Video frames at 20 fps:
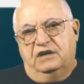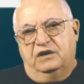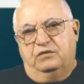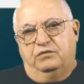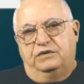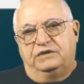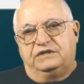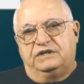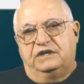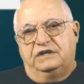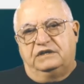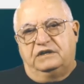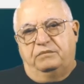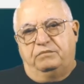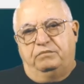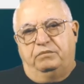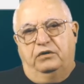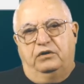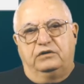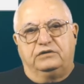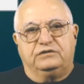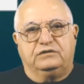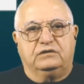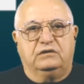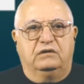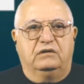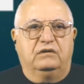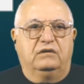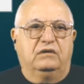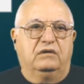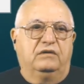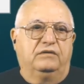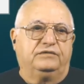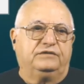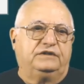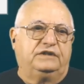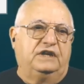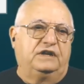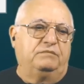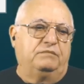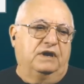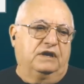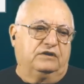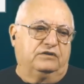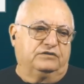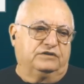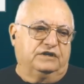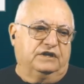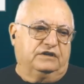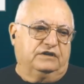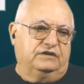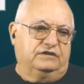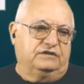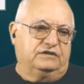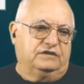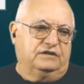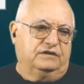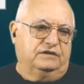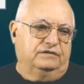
we send a pulse 10 microseconds.